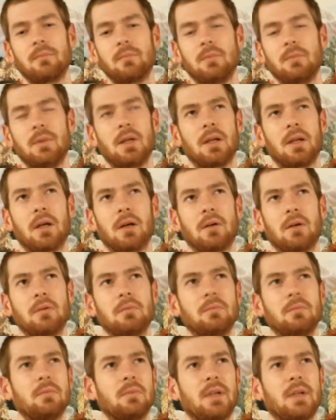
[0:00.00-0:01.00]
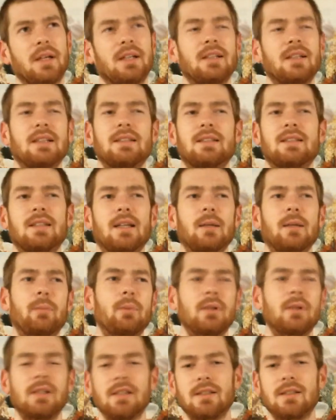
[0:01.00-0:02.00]
you know, like let's say
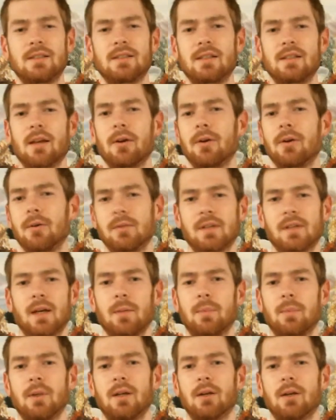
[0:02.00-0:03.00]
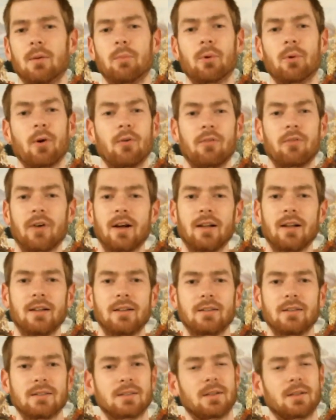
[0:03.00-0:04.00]
police stereotyping or
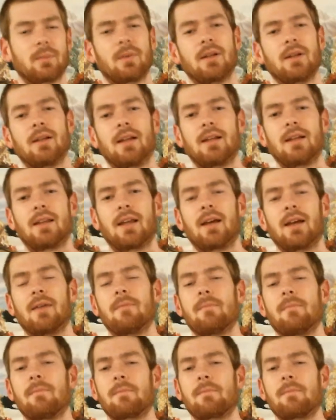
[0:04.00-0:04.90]
profiling or something like that.